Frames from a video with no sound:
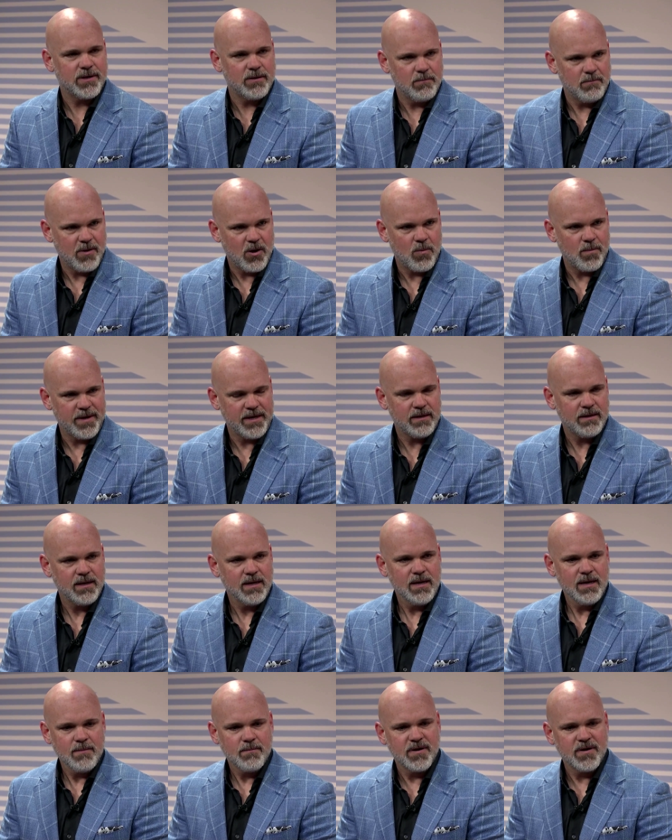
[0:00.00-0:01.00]
moment.
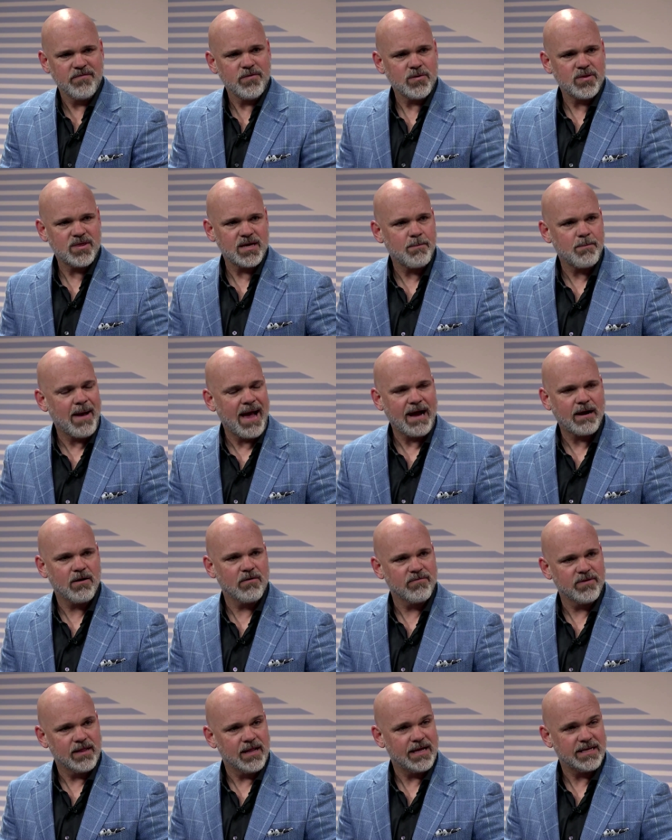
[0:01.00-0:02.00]
But if you think back
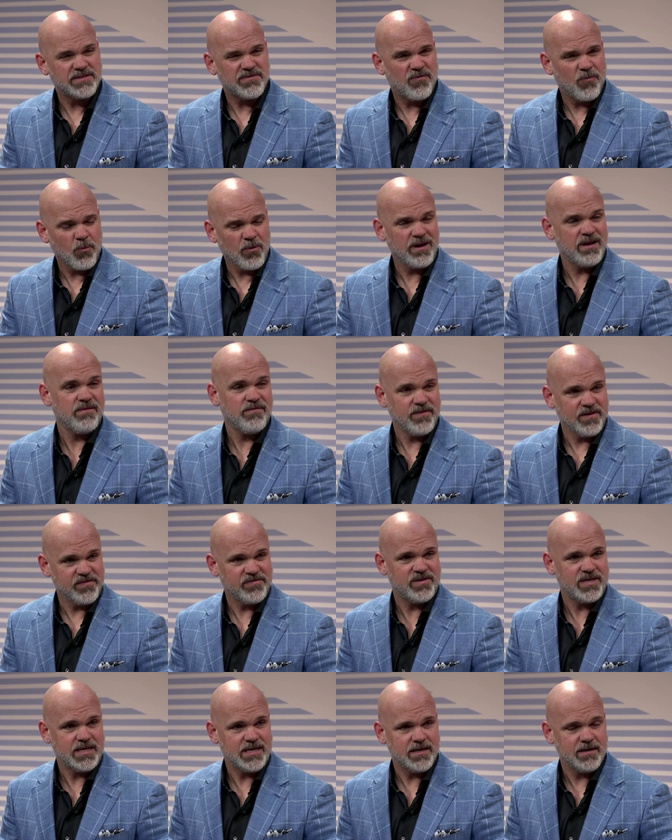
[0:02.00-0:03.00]
over the last 40,
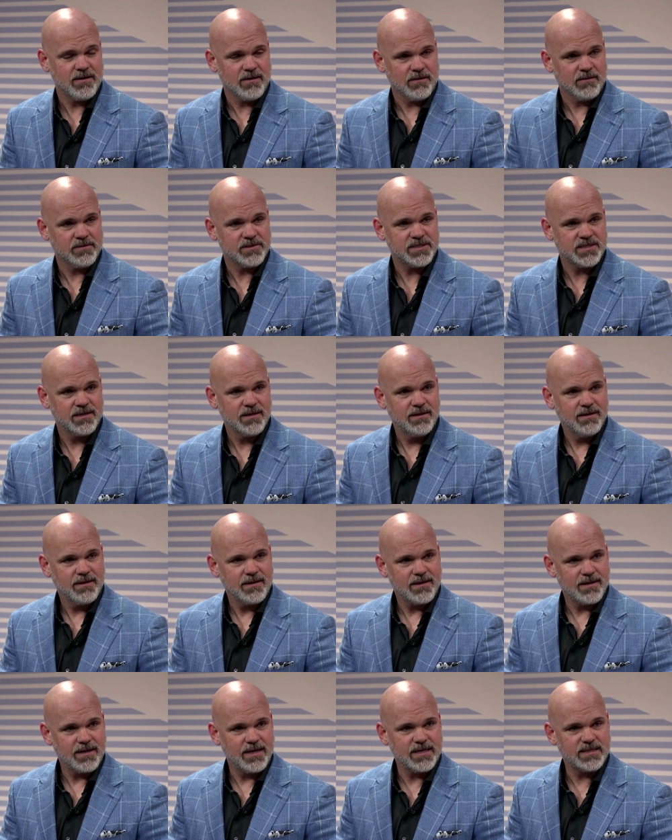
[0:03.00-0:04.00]
50 years,
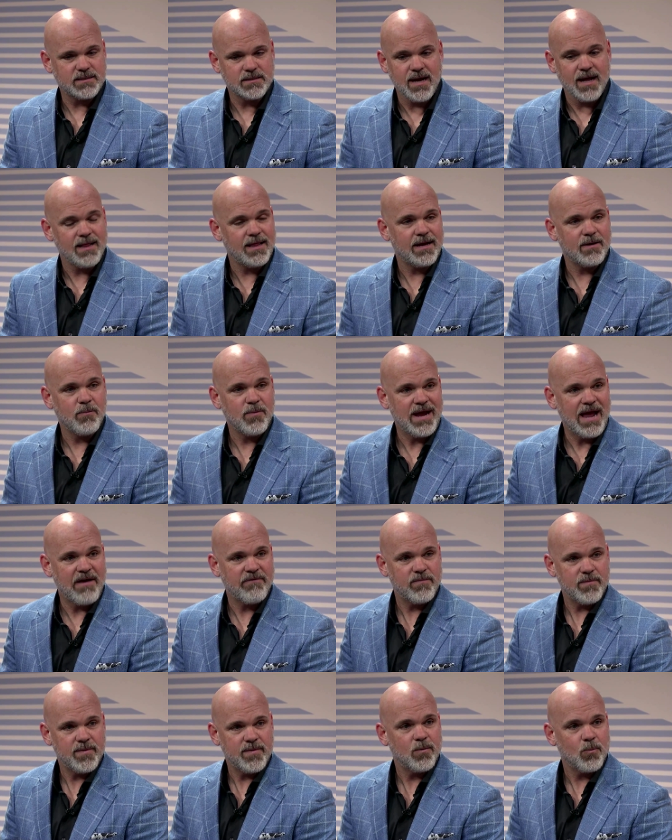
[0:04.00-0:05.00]
it's not like we
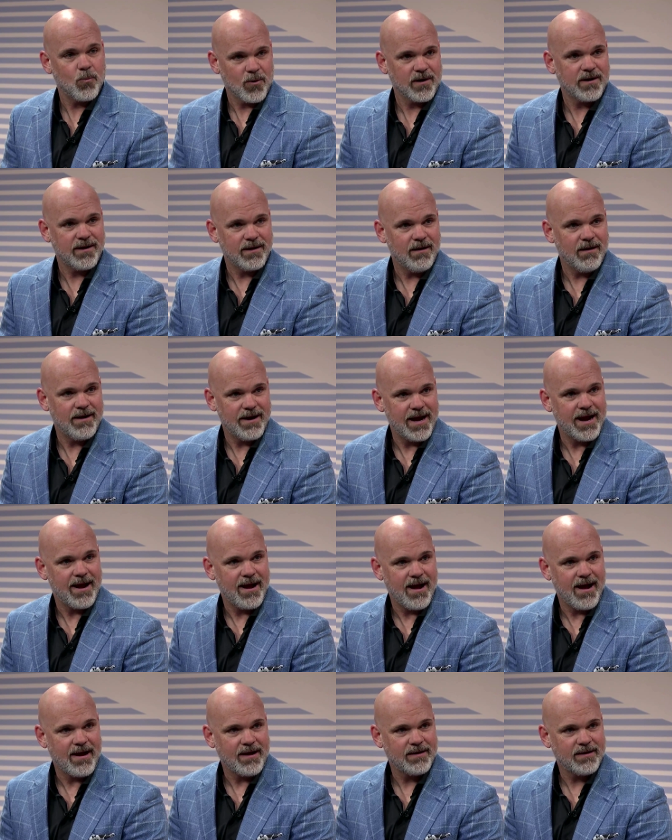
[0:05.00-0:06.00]
haven't been working on
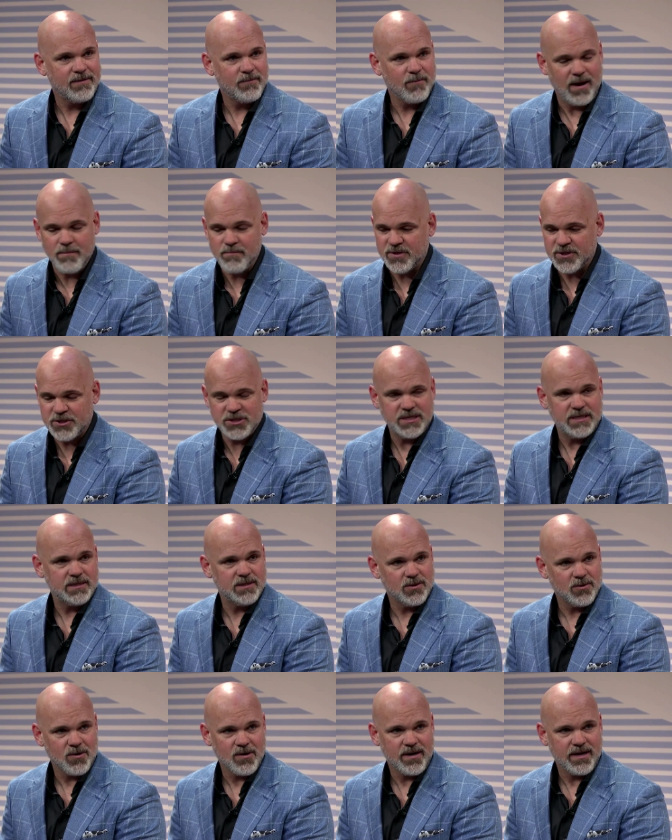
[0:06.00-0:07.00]
AI, right? Machine
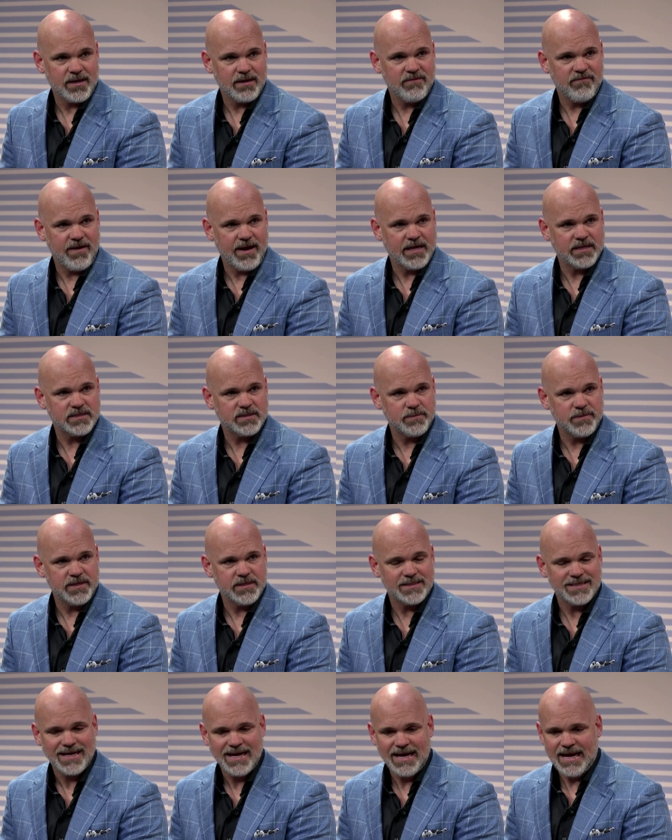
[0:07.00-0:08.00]
learning
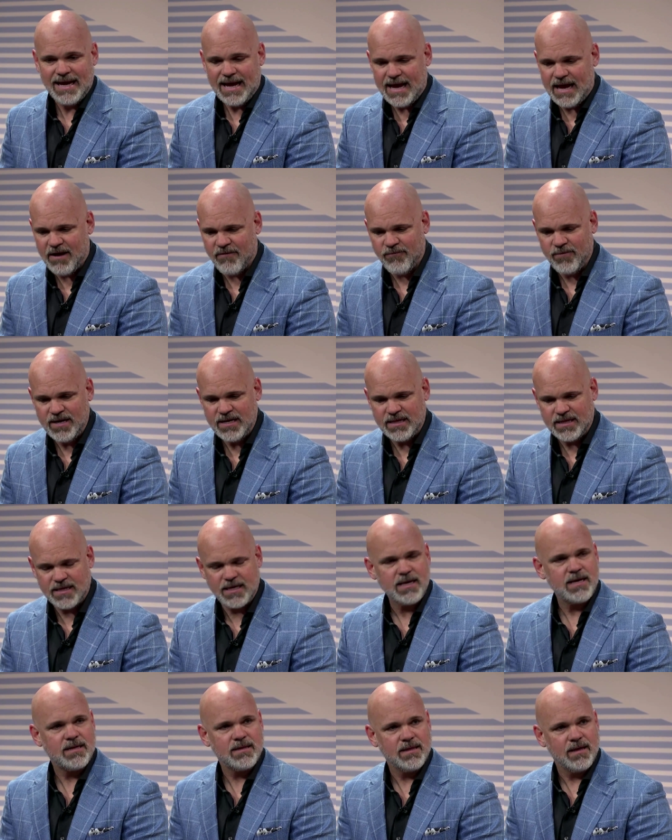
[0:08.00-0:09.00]
advancements,
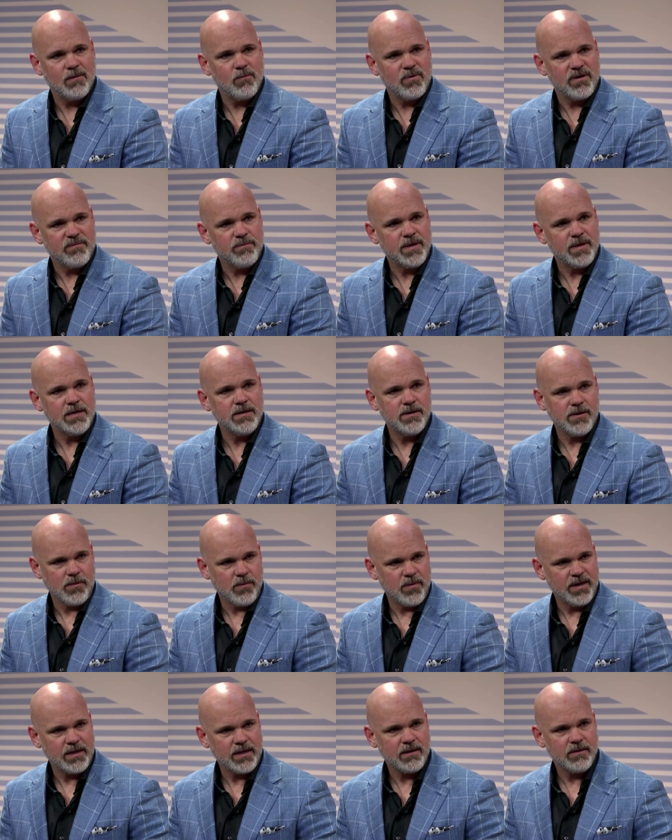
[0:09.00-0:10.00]
everything that we've been
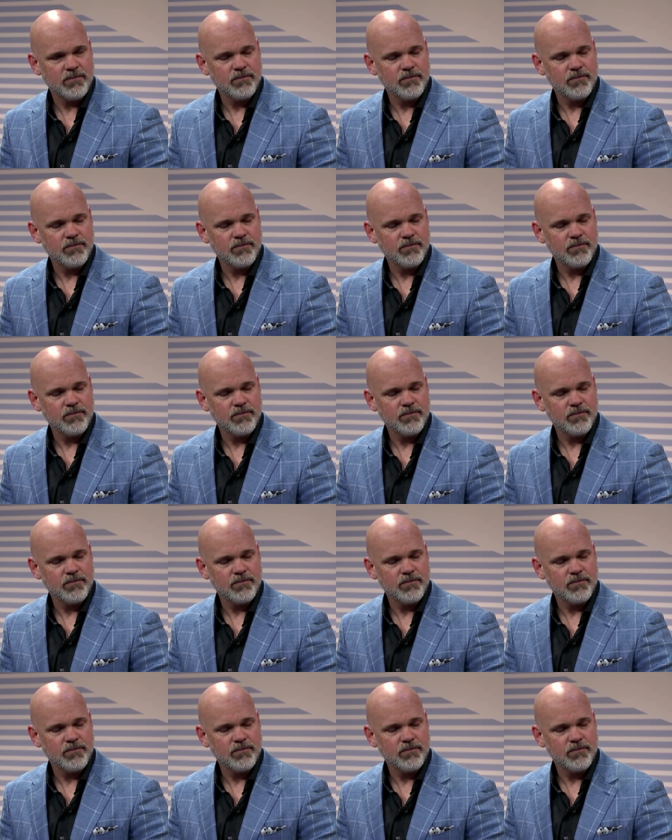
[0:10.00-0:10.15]
doing